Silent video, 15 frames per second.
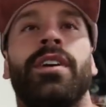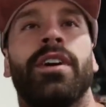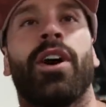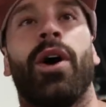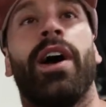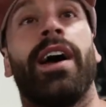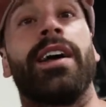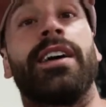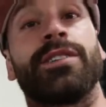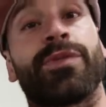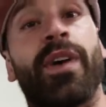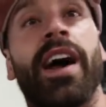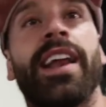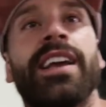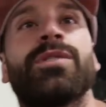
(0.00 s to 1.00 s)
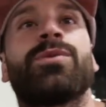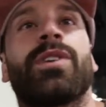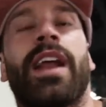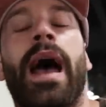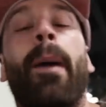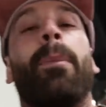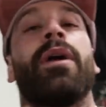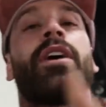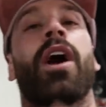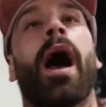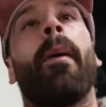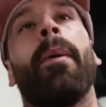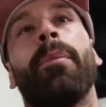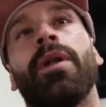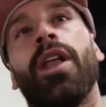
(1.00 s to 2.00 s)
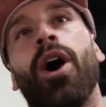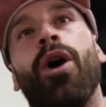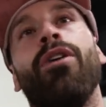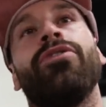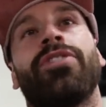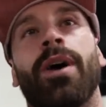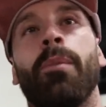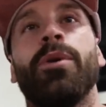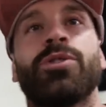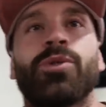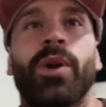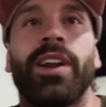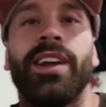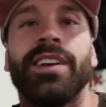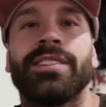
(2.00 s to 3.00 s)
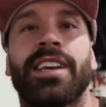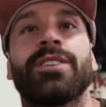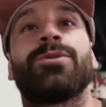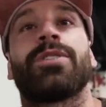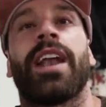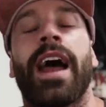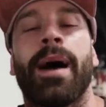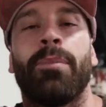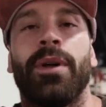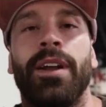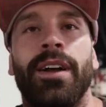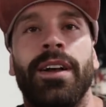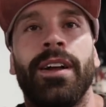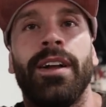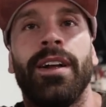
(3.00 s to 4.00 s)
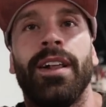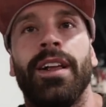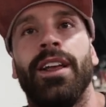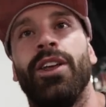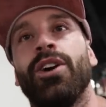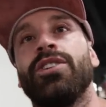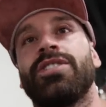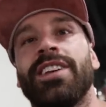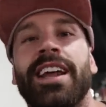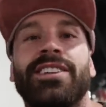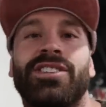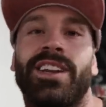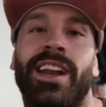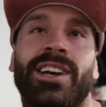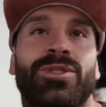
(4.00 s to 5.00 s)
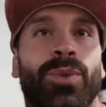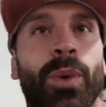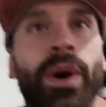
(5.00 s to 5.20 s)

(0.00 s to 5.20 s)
Go ahead, cause find and guess what's gonna happen. Comment below, tell me which one it is, guess what's gonna happen. You order. You gonna see that shit next